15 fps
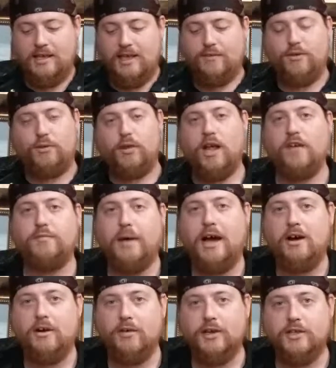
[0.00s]
if you love
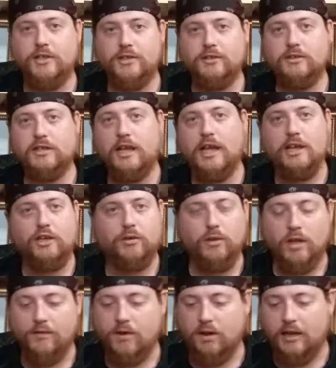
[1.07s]
Power Rangers and you
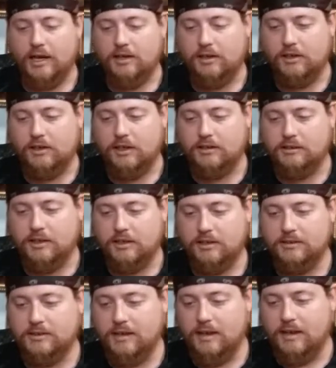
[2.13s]
love collecting these
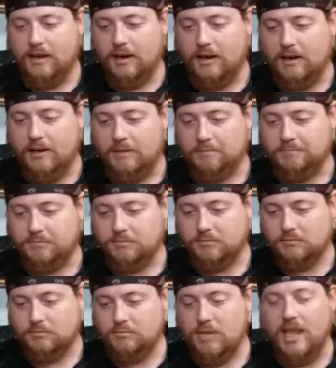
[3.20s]
things,
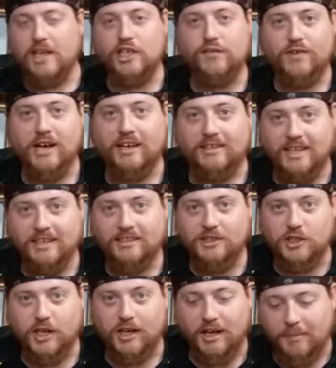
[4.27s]
and you've got a desk
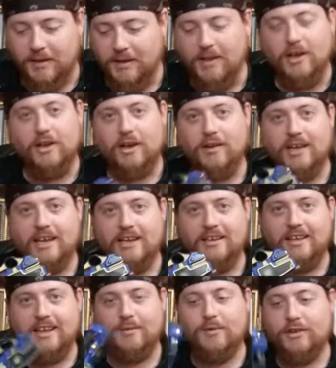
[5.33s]
job, go ahead
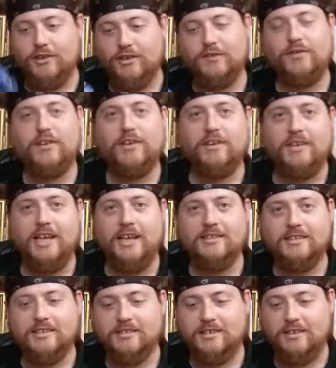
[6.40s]
and get one just for your
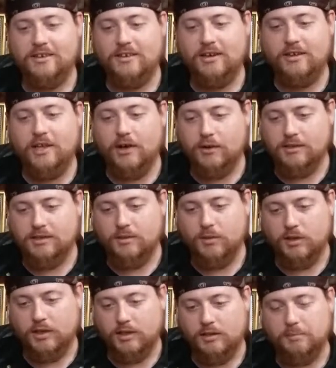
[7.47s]
desk to sit it on there, and
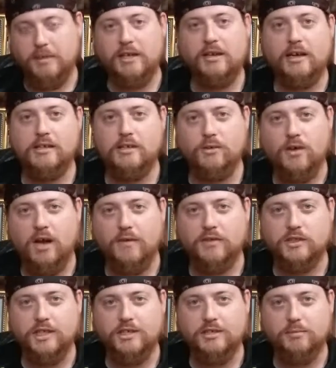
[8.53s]
someone can, it'd be a nice little
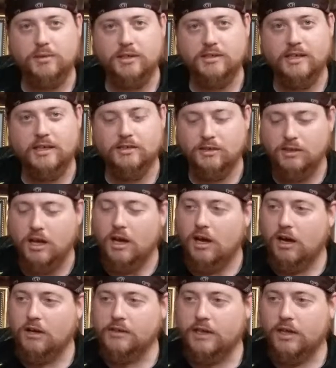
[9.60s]
conversation piece asking you.
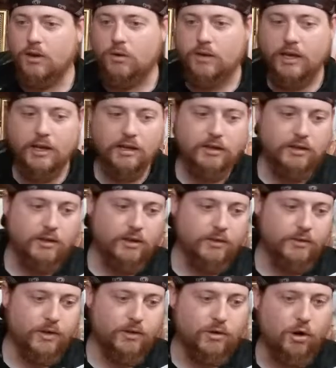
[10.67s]
I was like, oh, okay, you
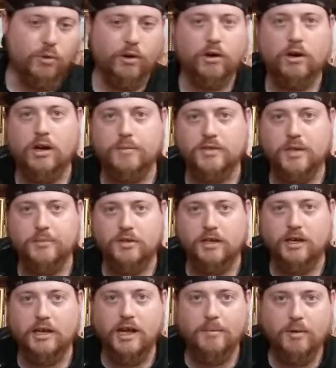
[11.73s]
know, your coworker comes up to
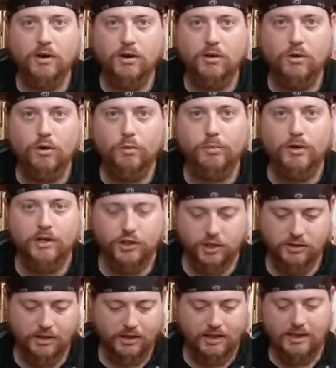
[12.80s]
you, can I borrow a hole punch? And
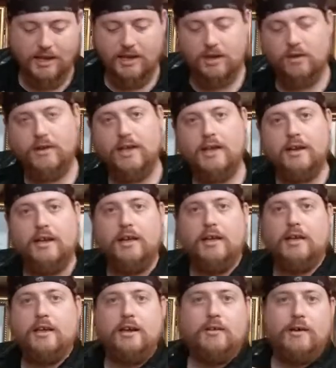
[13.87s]
he's like, yeah, go ahead,
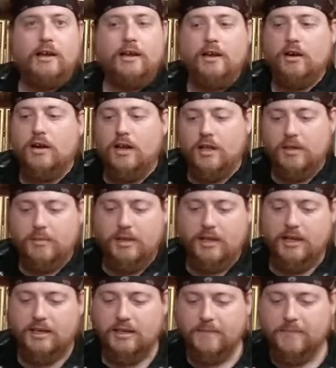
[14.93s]
here, right here. It'd be
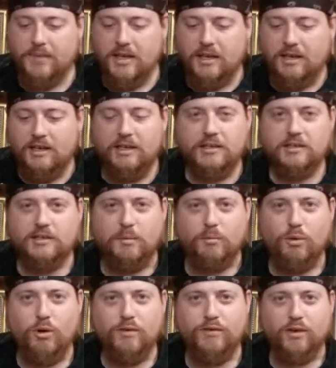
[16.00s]
like, this is a
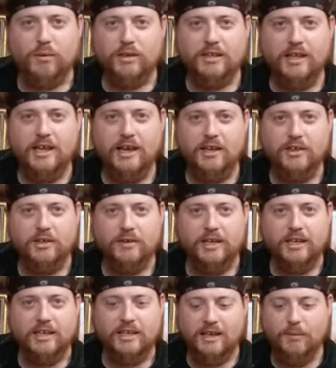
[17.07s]
Morpher. What the hell, you
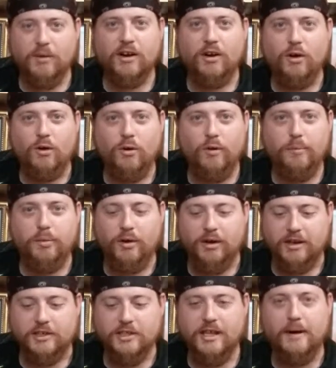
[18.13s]
idiot? I wanted a hole
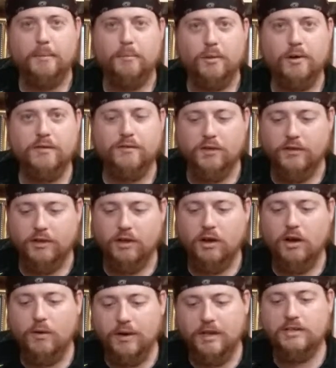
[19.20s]
punch, not a Morpher. And they're like,
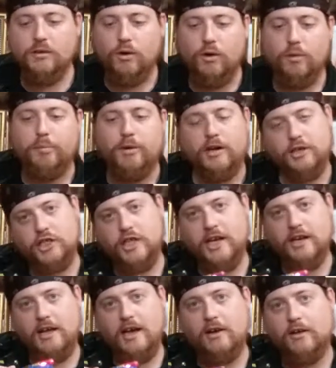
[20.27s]
oh, it is a hole punch.
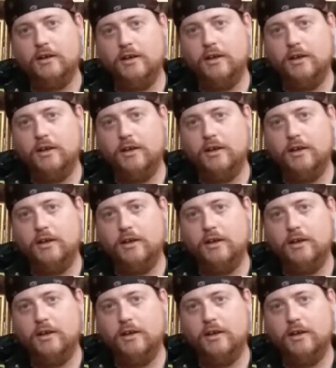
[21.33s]
Check it out.